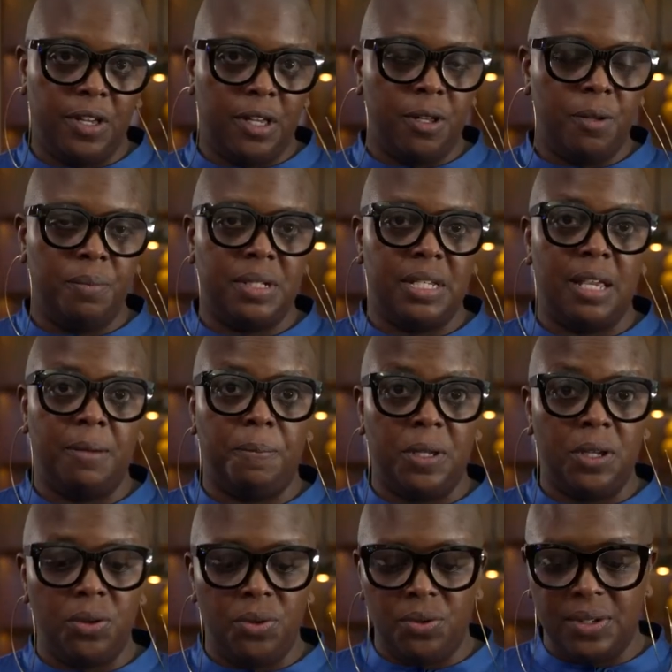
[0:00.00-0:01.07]
film
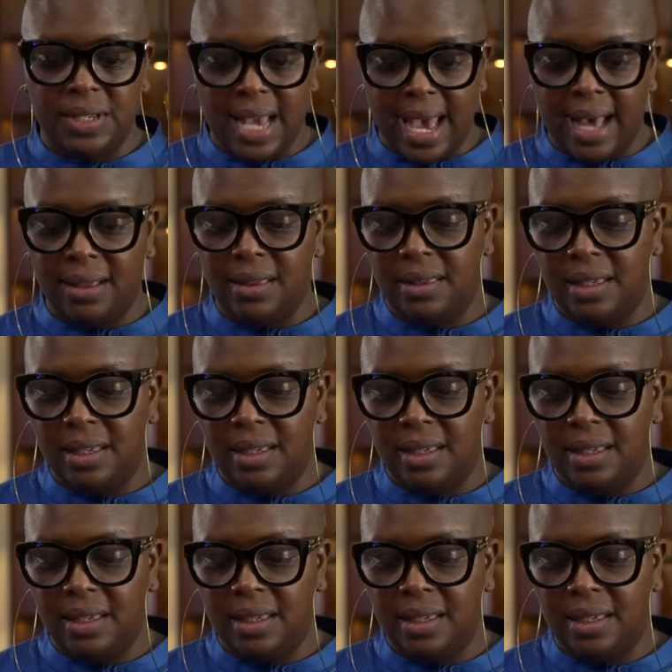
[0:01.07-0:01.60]
debuts at